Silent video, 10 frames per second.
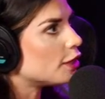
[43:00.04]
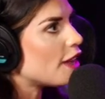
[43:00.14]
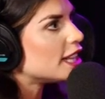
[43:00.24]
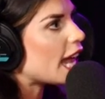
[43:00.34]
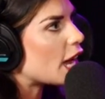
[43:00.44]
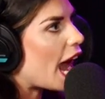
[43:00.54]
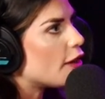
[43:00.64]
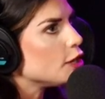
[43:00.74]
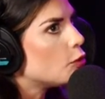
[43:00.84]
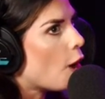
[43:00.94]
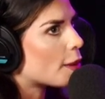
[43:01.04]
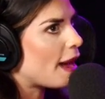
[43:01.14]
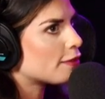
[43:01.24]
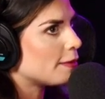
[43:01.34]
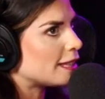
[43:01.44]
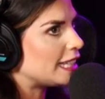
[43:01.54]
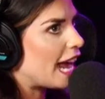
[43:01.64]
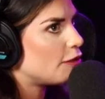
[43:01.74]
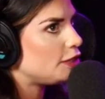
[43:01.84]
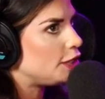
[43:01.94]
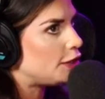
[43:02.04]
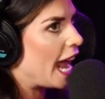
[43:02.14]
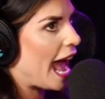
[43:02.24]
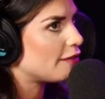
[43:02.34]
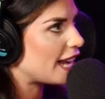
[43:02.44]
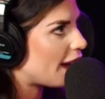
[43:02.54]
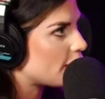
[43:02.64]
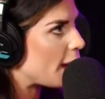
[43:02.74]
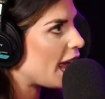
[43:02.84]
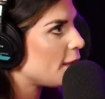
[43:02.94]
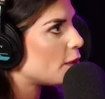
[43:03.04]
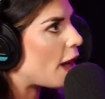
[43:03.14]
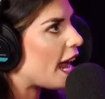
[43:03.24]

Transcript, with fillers: So then, like, how do you walk back from that? Like now, they have to have the baby, yeah.